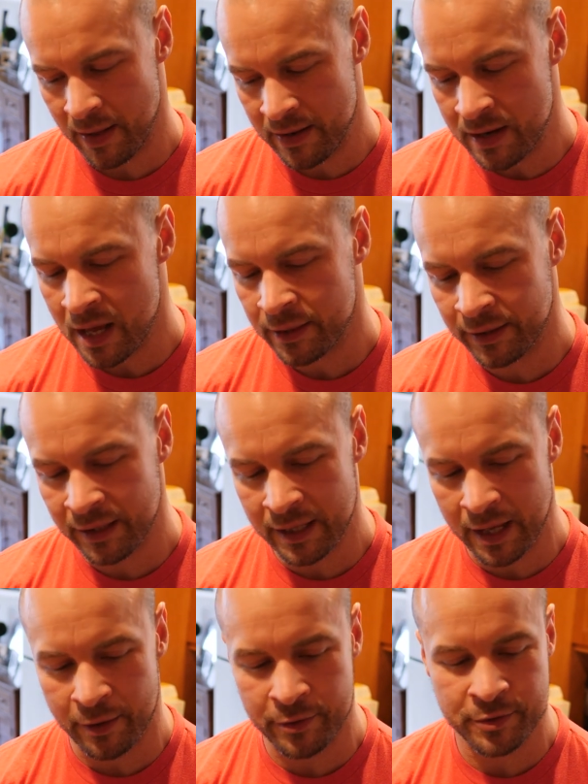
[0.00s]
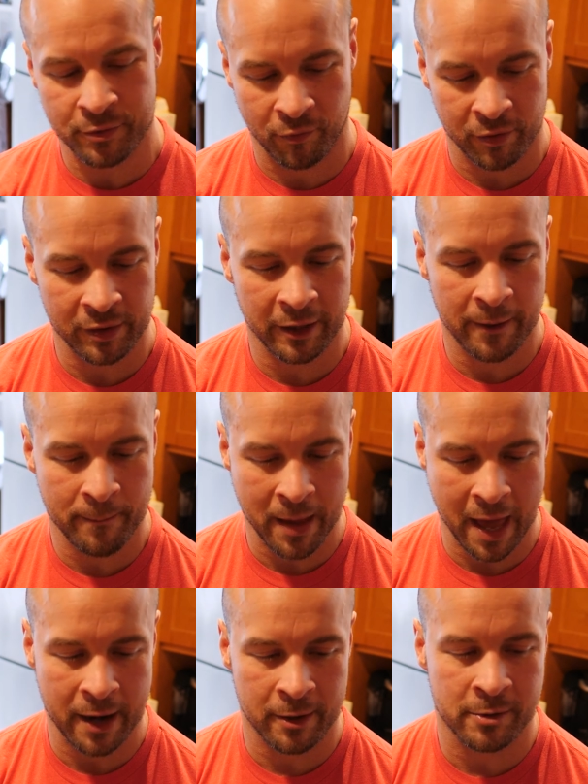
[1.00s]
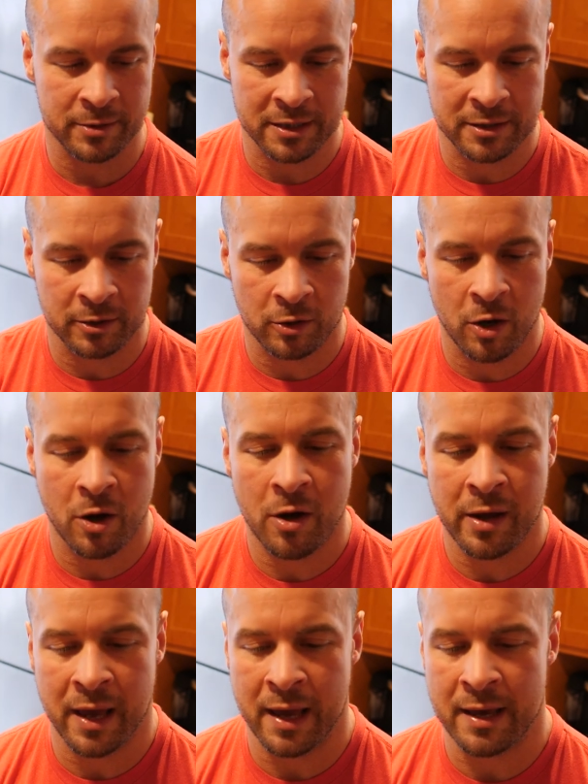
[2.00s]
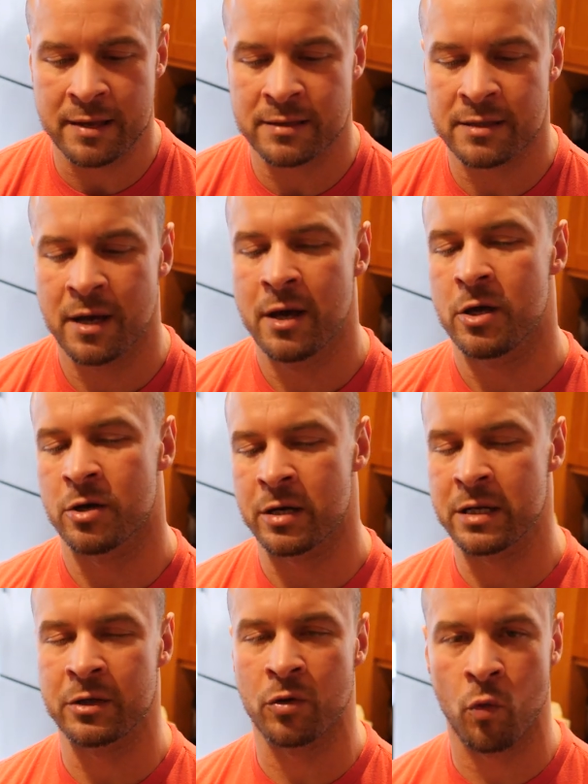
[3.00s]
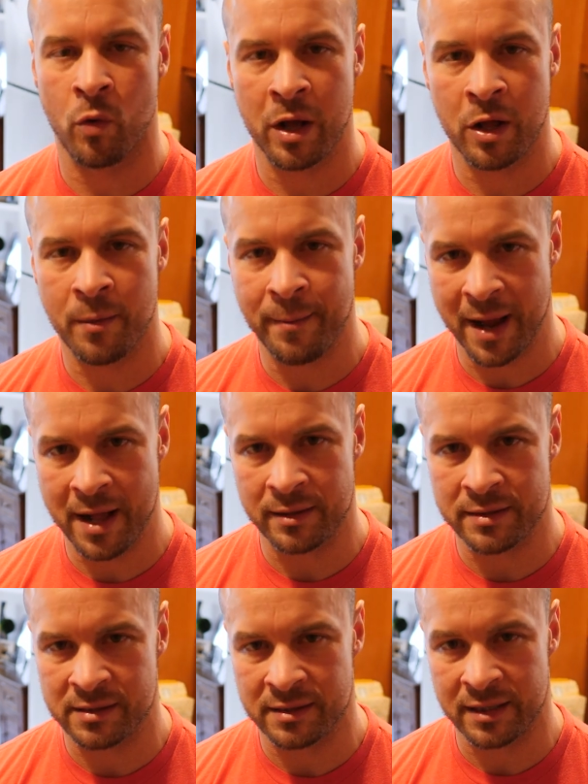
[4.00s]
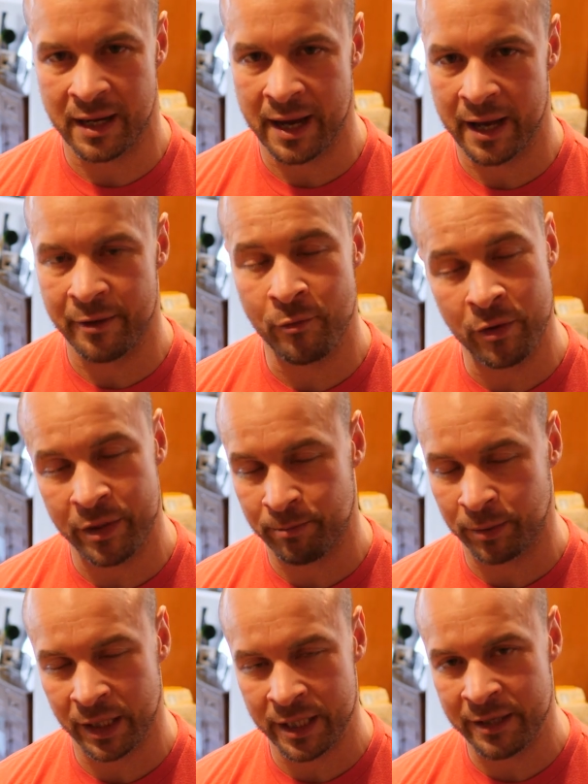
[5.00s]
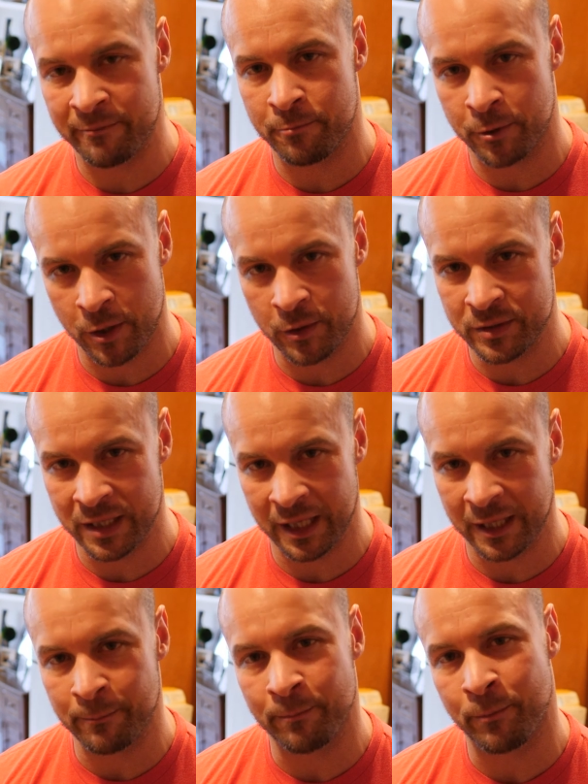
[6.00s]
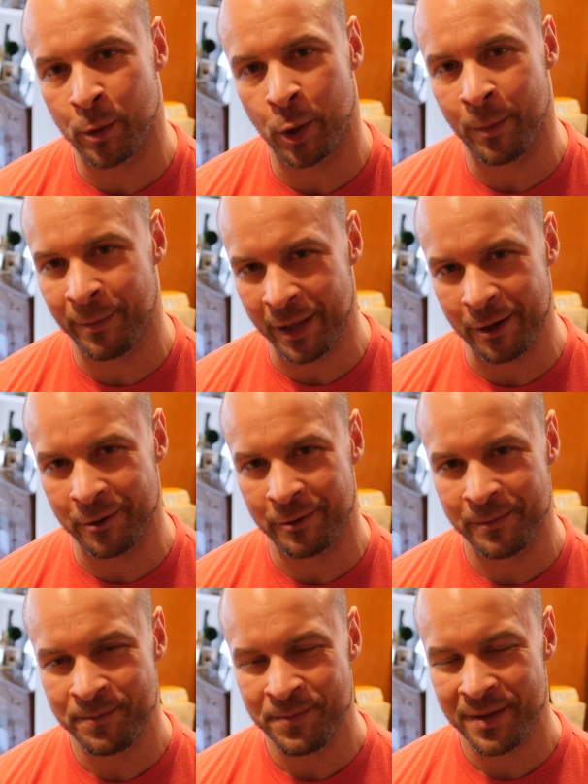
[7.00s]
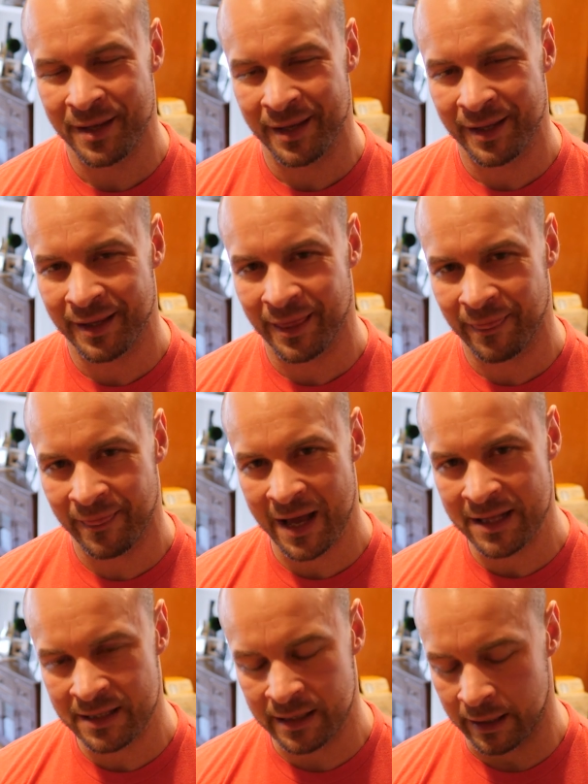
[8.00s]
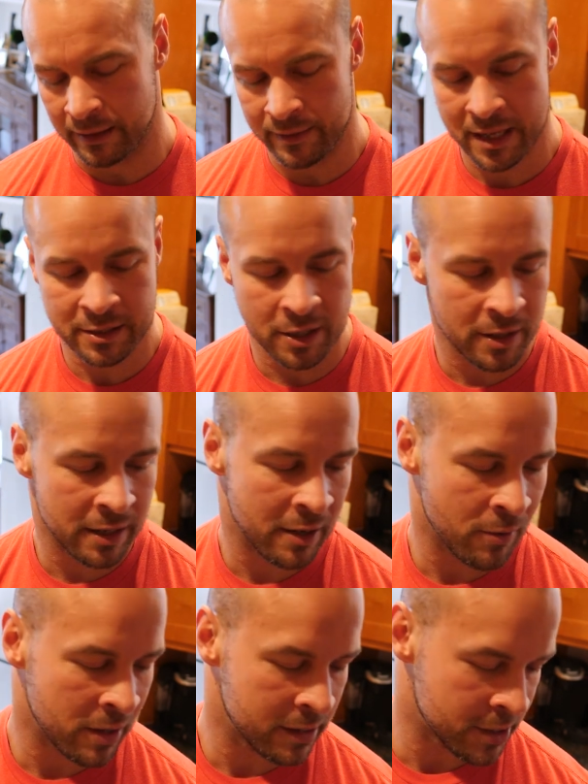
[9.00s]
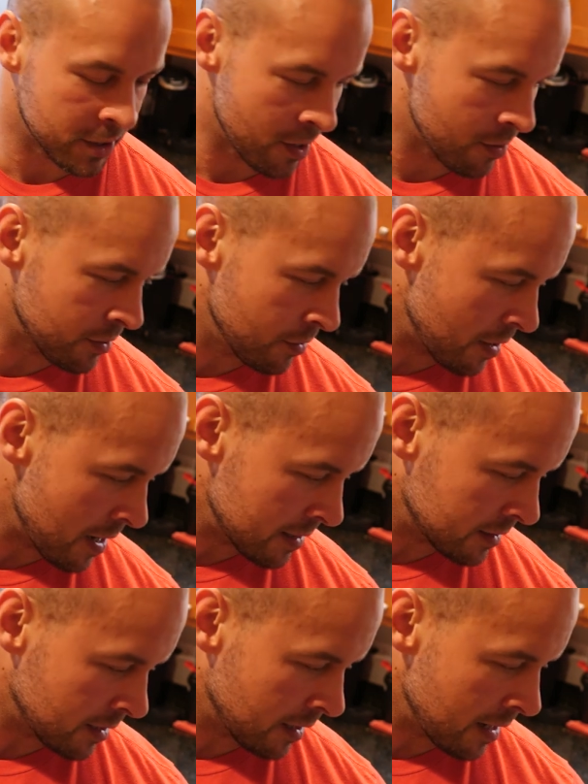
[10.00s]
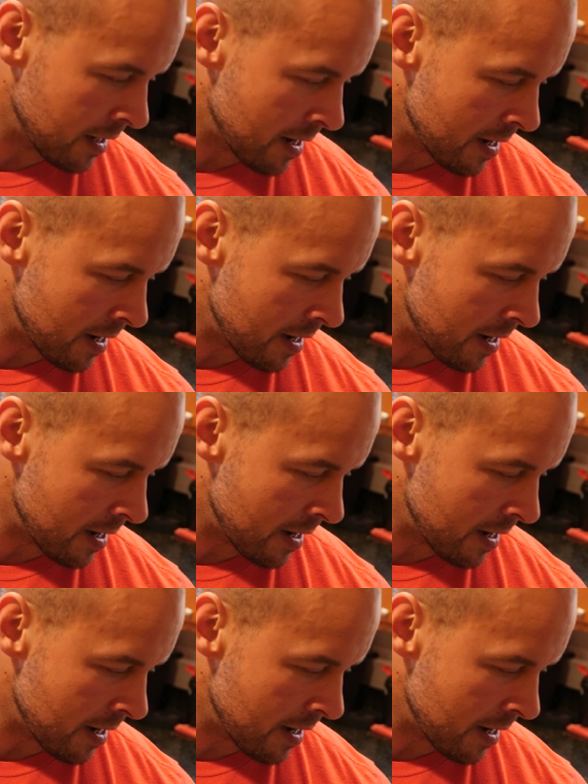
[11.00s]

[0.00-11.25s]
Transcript: Nothing else really matters as long as you're eating a well-balanced diet with plenty of protein per meal. That's it. That's all that I wanted to share with you guys today.